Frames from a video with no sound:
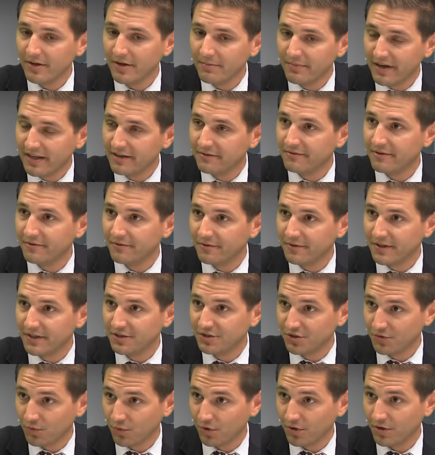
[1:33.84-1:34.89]
benefit for the
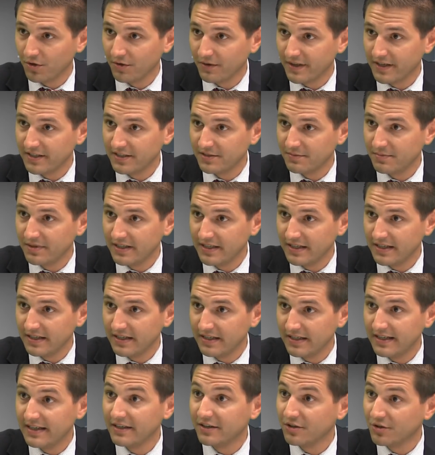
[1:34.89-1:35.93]
injured worker that is
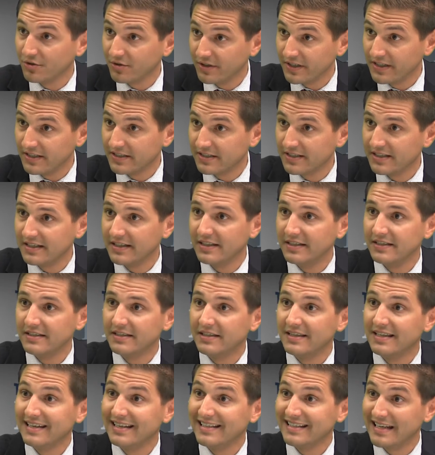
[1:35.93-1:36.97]
being increased
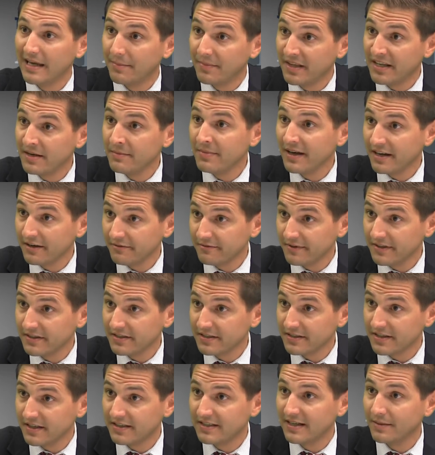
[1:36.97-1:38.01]
is the indemnity
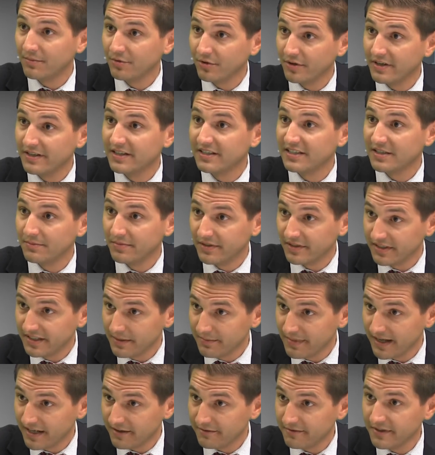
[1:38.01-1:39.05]
benefits, the temporary disability
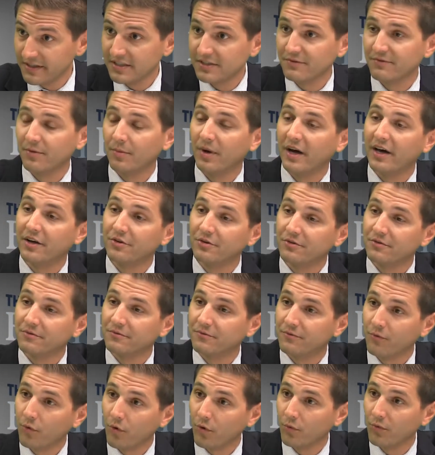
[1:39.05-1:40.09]
benefits, from
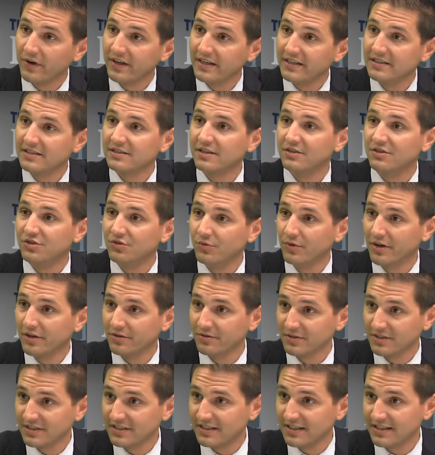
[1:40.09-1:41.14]
104 weeks to
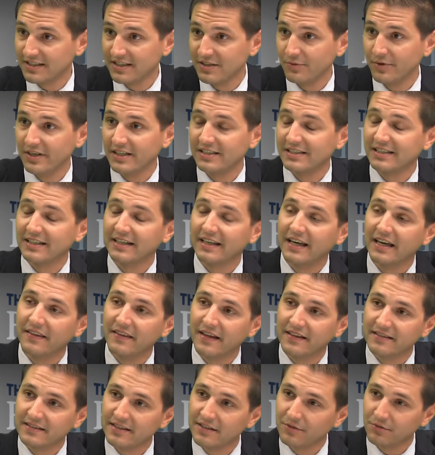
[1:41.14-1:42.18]
260 weeks. And again,
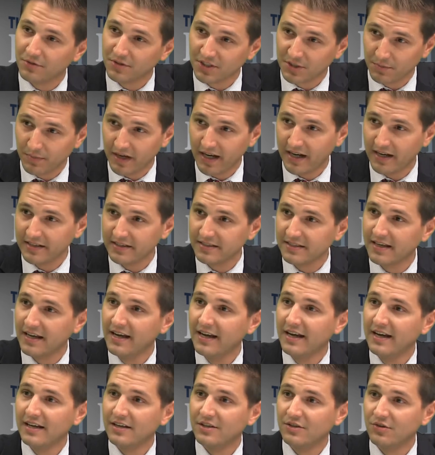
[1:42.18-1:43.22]
that's in response
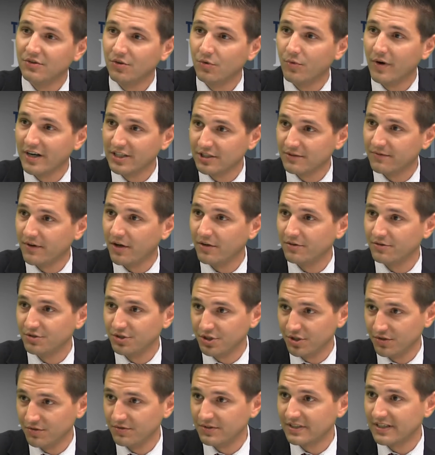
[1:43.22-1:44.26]
to the Westfall and
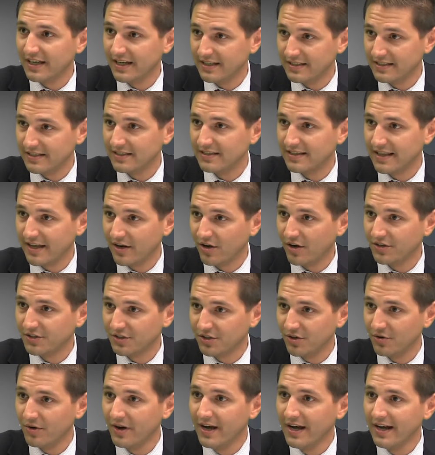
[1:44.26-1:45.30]
Jones cases that
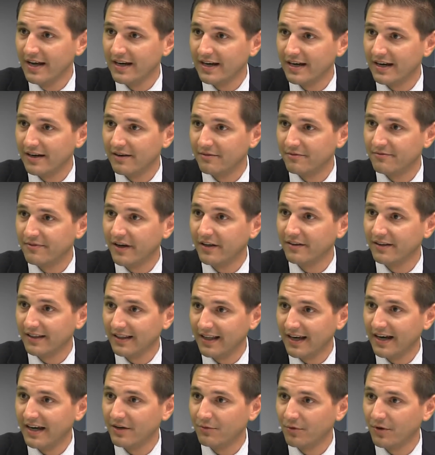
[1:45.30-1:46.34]
also fell in
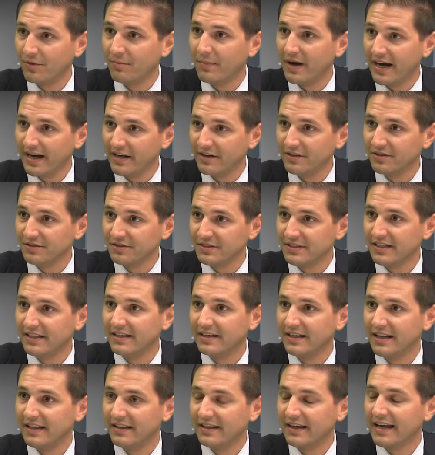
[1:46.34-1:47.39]
line with Miles
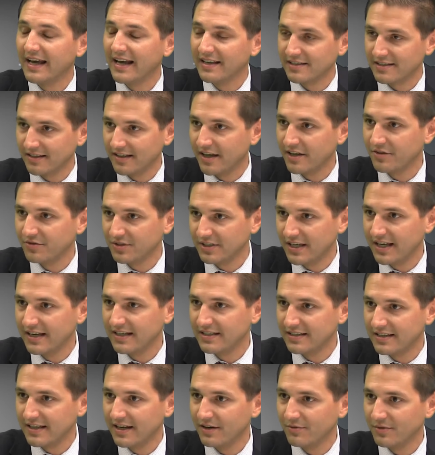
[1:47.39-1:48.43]
and the Castellanos
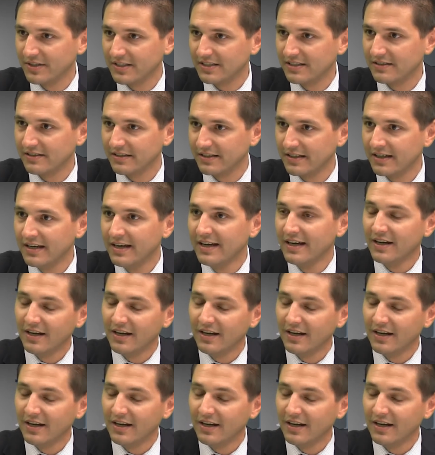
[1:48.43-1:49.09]
case that recently